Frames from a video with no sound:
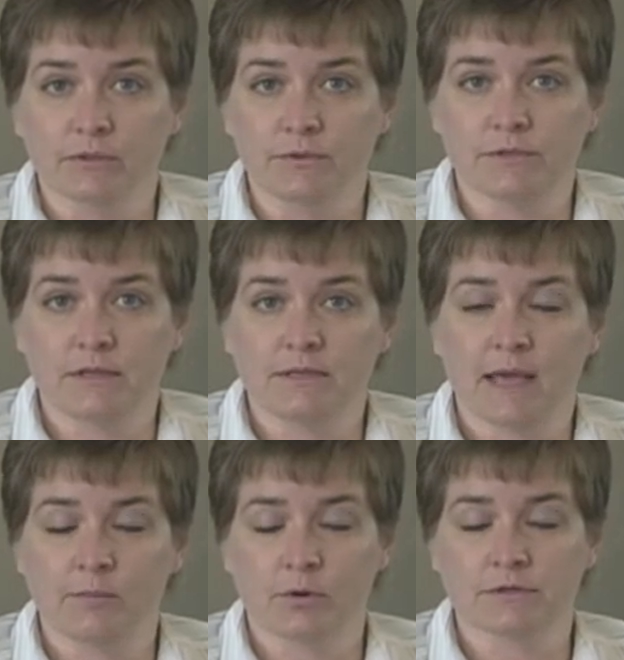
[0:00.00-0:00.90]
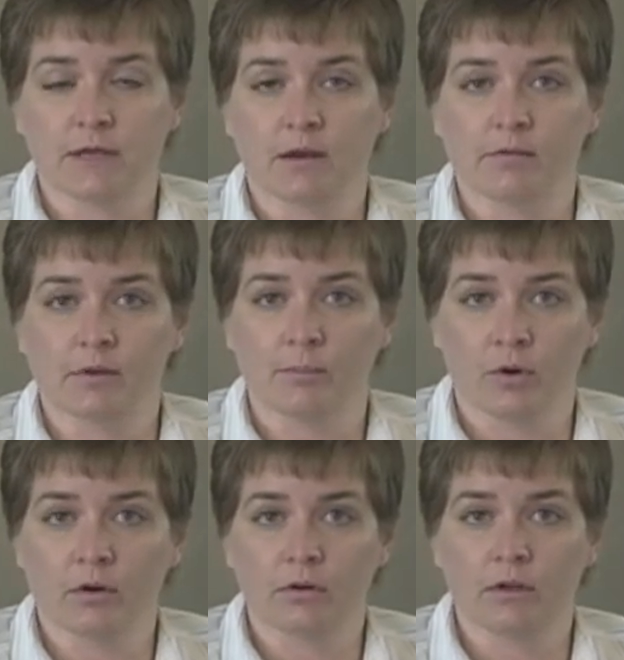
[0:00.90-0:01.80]
losing 10% of their
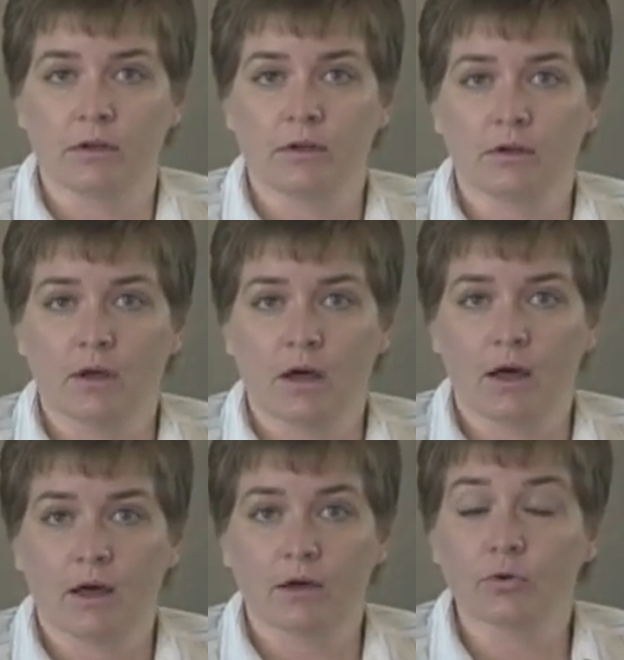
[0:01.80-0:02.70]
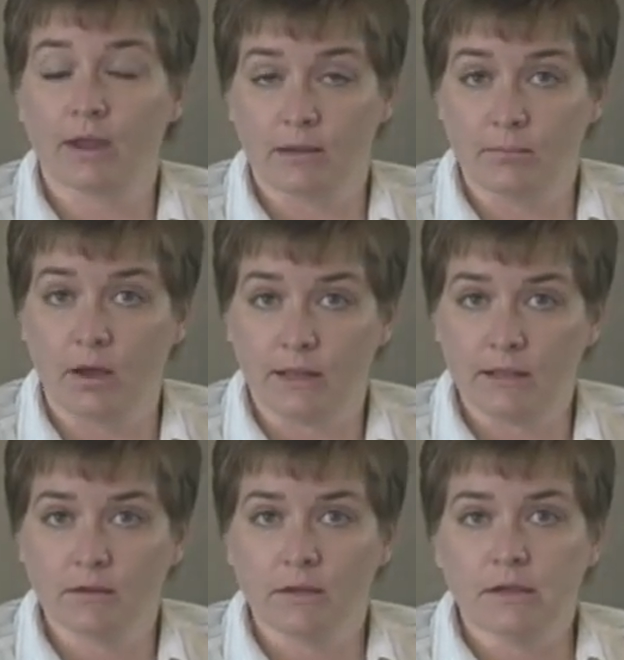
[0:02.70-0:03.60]
burn grant money.